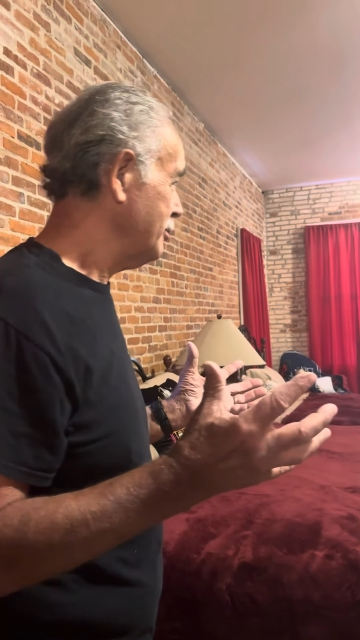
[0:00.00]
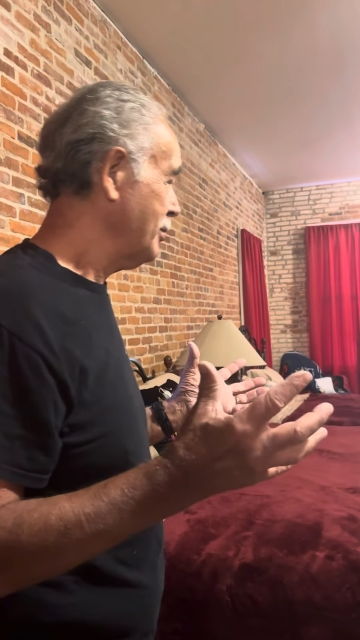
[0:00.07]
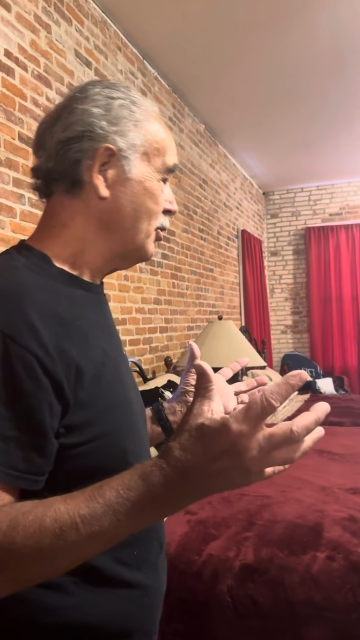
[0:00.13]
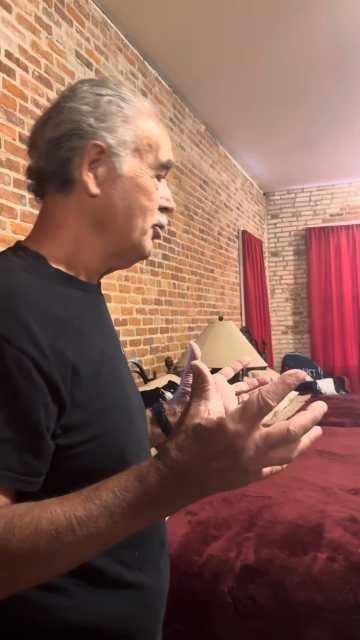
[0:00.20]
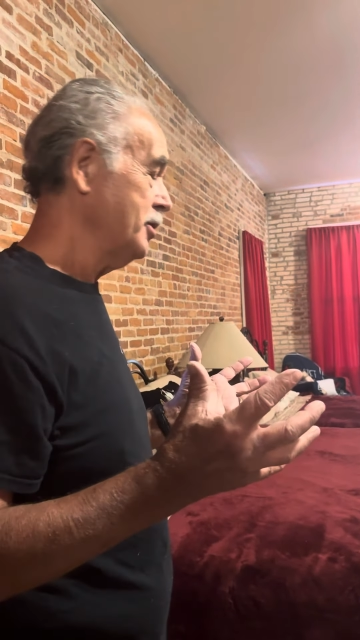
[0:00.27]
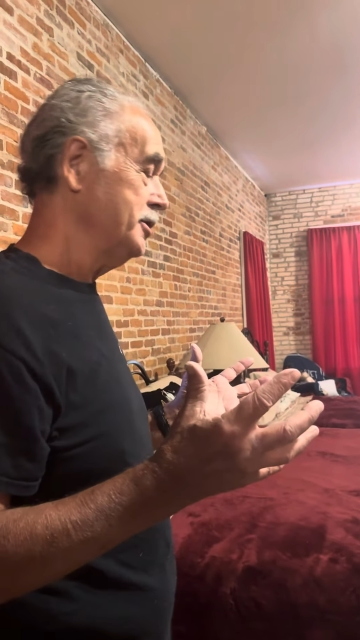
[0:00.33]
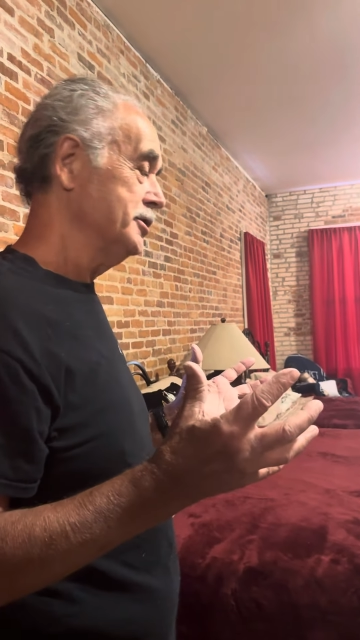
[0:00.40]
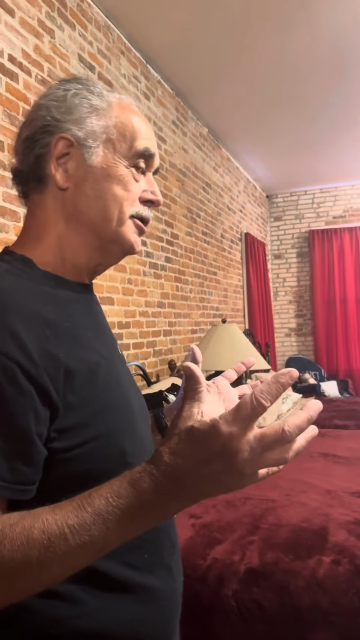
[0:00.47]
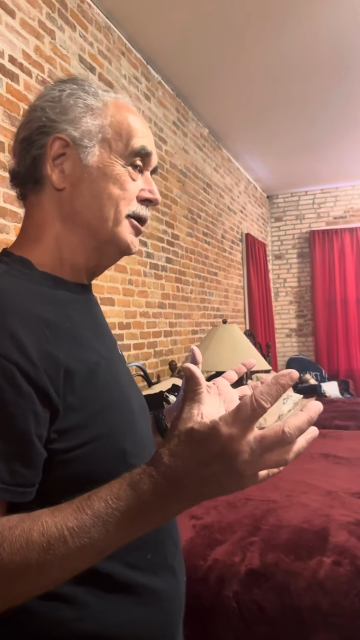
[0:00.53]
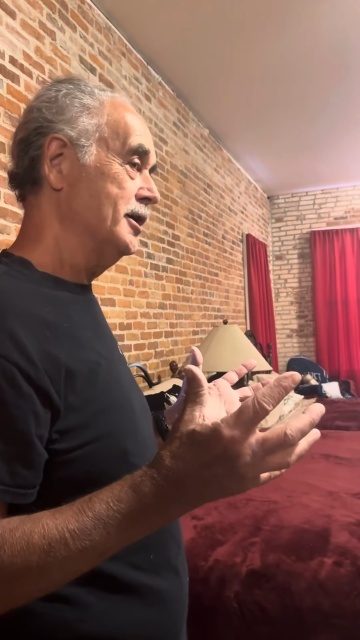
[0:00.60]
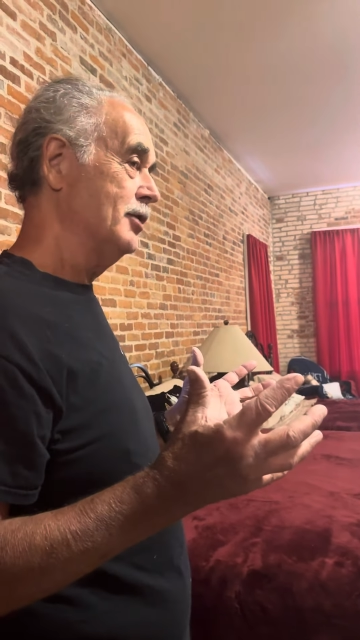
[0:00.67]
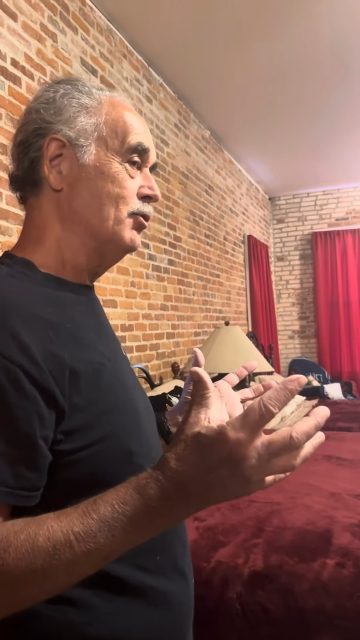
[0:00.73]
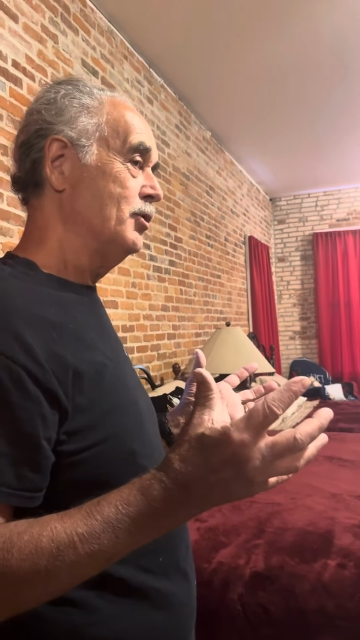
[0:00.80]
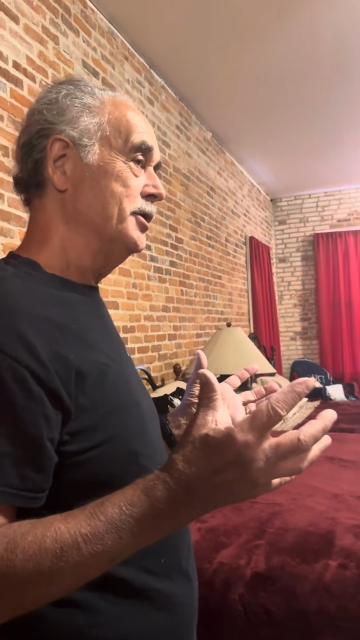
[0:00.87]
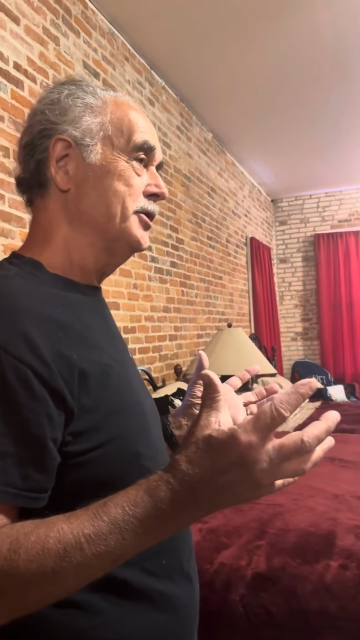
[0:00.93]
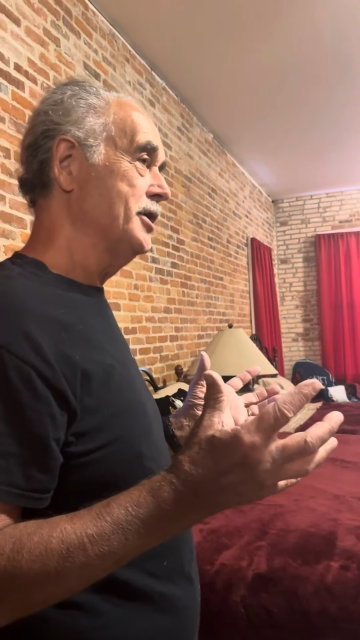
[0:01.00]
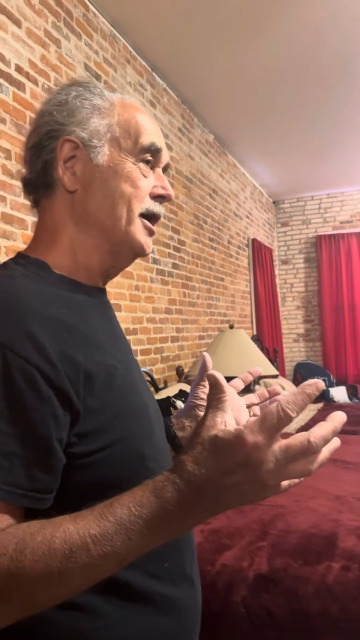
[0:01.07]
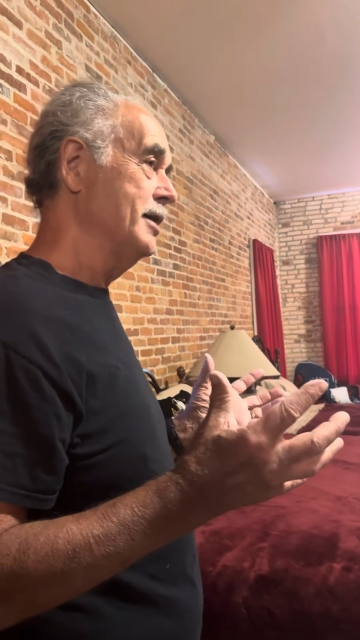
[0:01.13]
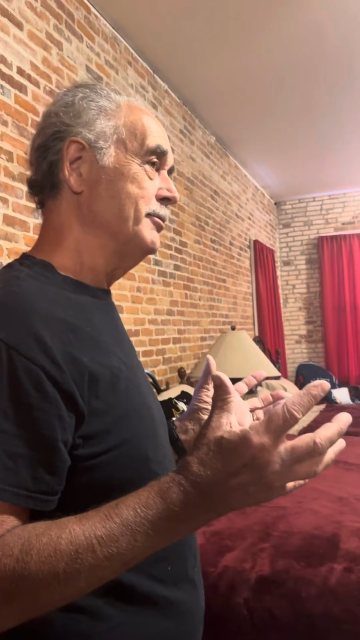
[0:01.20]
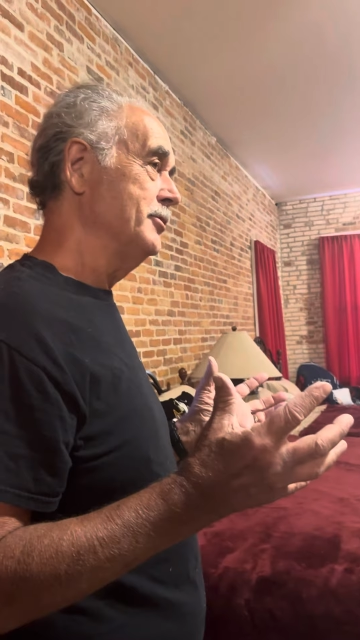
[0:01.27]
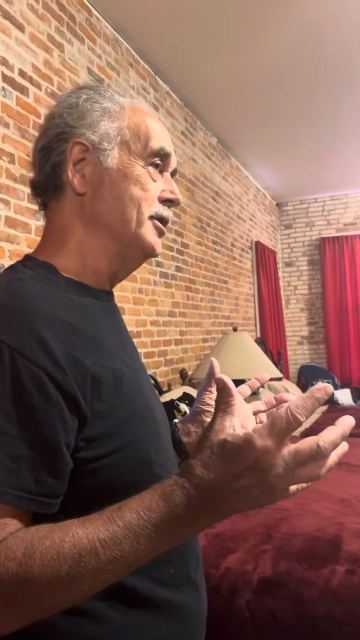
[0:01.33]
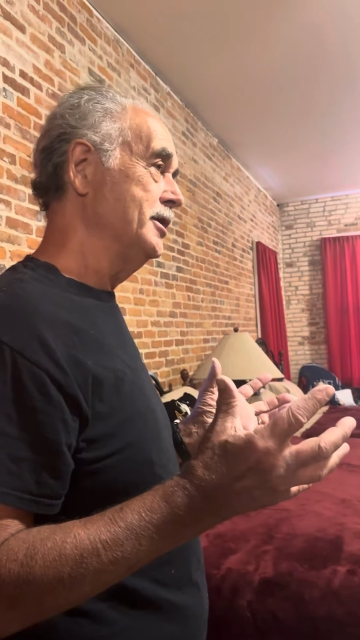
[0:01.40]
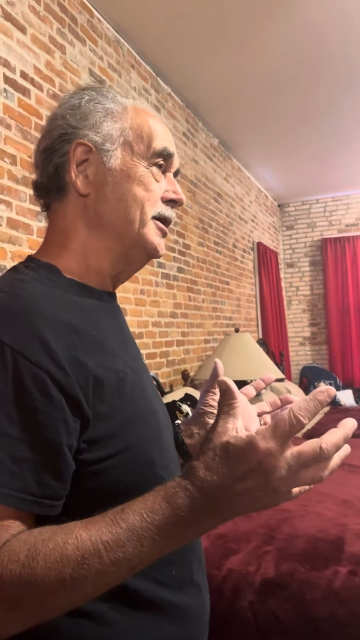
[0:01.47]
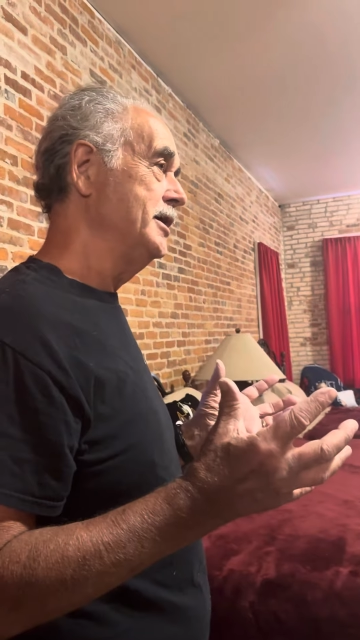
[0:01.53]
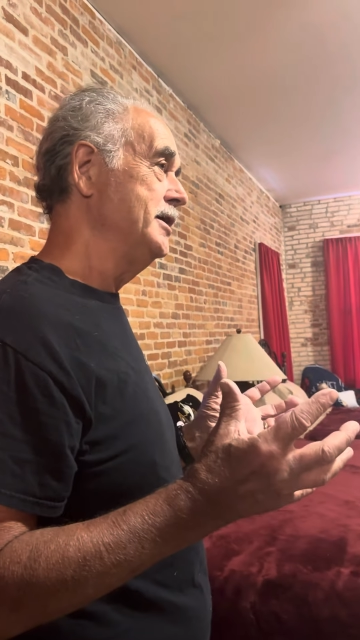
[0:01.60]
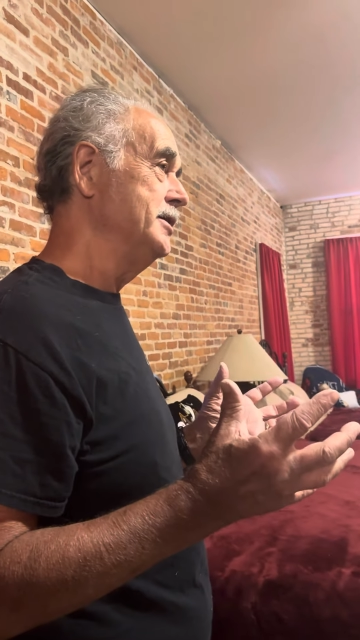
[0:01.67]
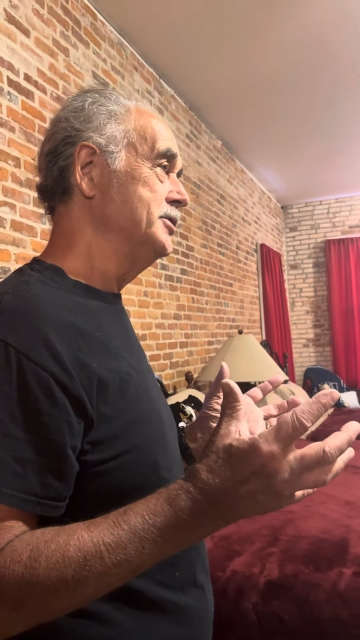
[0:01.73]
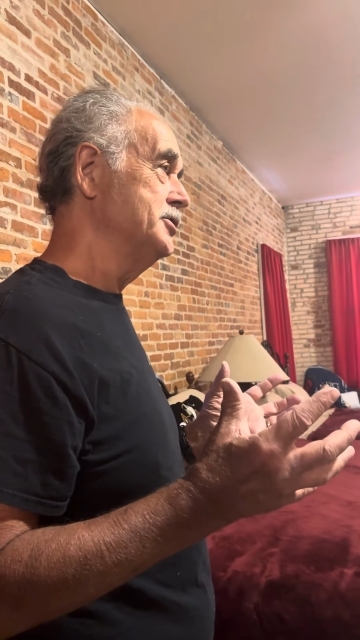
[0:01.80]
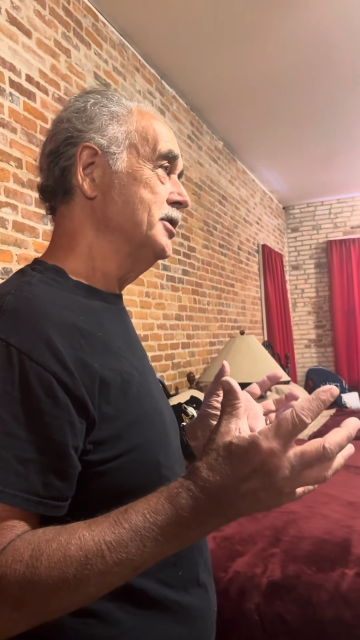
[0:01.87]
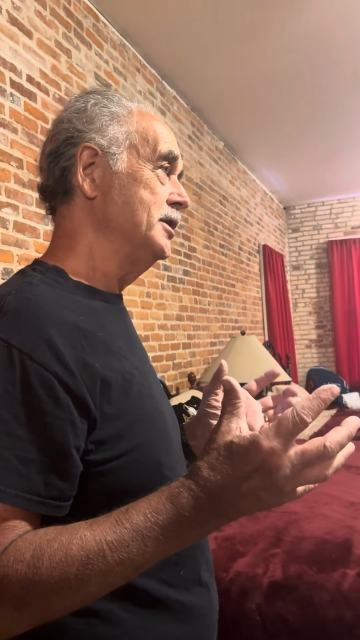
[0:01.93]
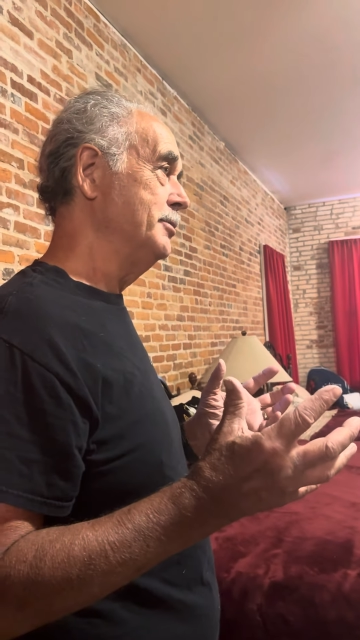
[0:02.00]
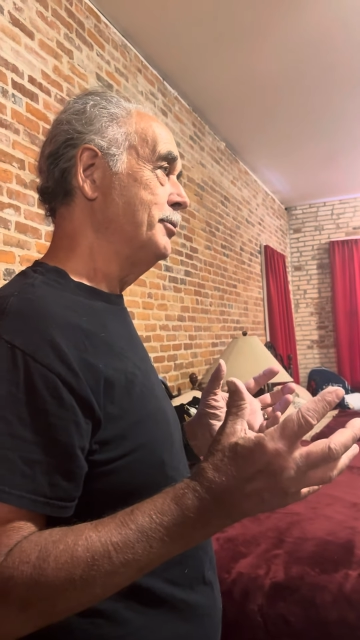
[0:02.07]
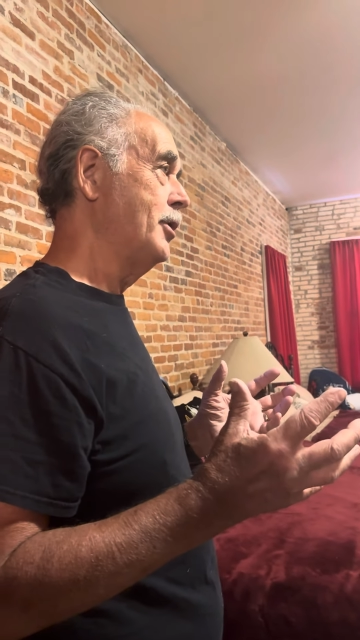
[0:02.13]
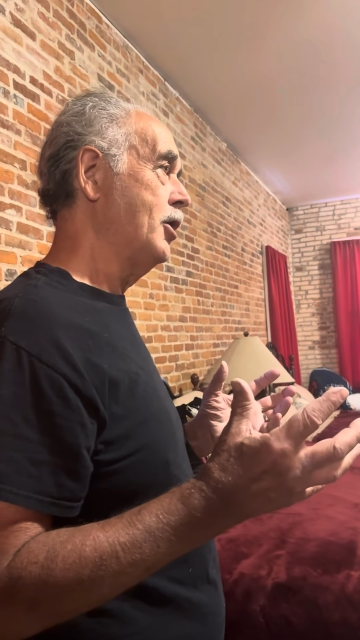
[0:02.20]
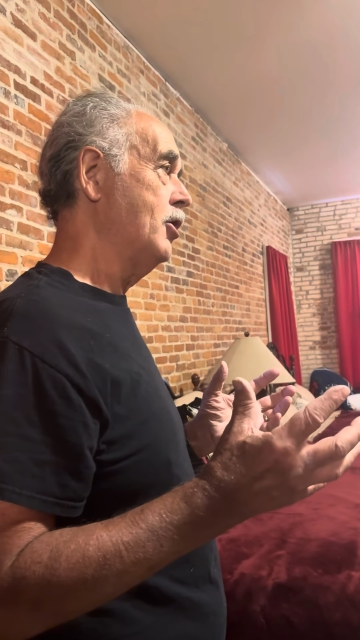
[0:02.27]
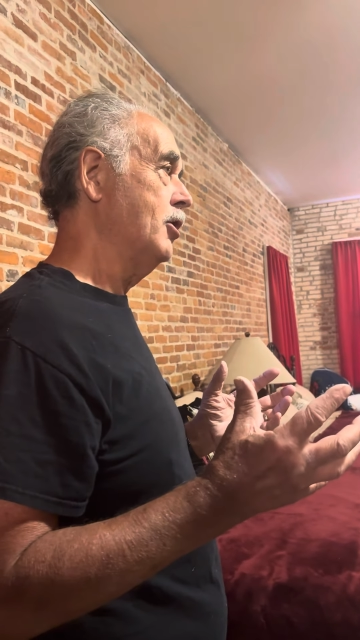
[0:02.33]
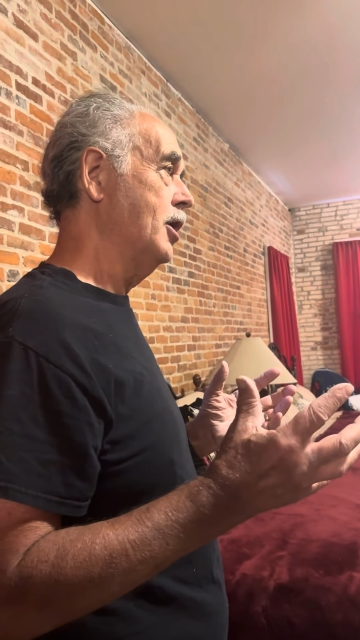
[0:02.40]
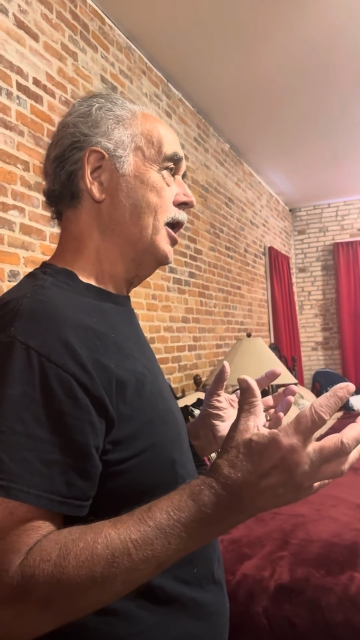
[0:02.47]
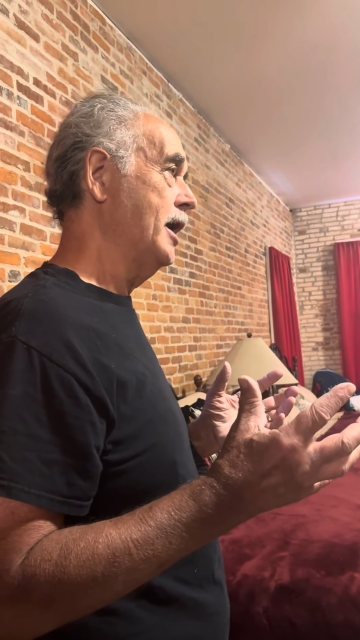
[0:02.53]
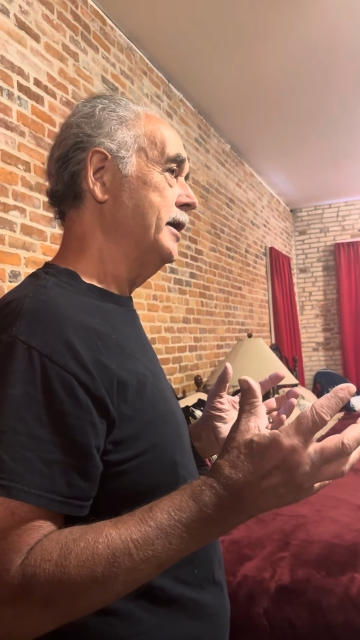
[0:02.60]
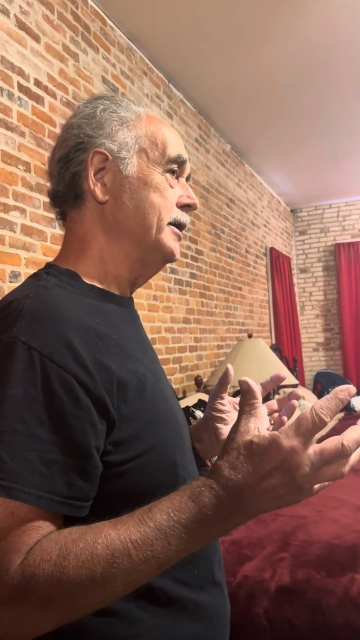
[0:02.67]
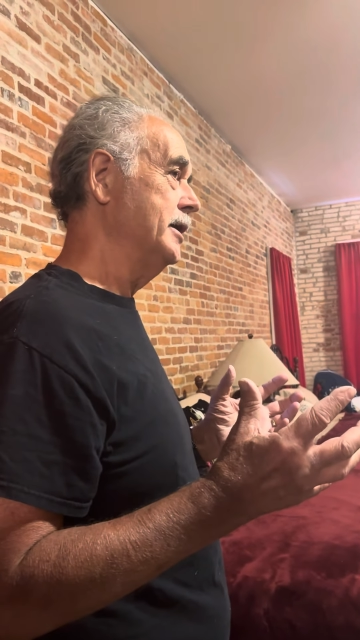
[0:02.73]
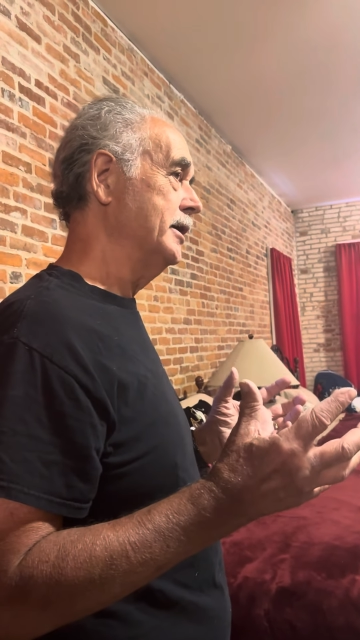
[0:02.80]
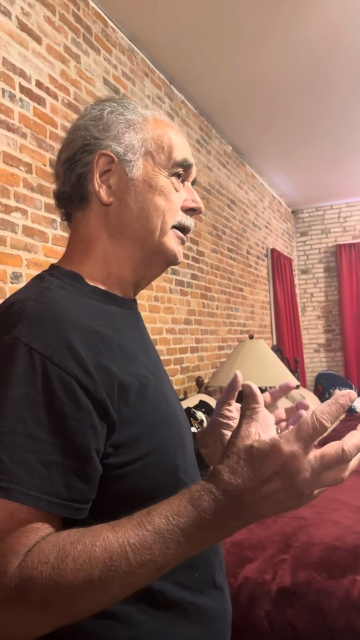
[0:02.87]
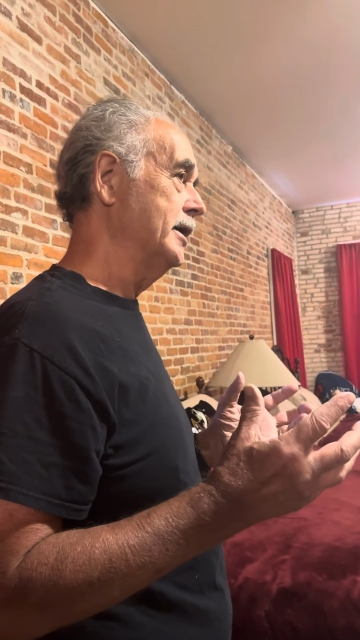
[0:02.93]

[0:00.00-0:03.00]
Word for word: me when he was little one time that he had seen ball lightning.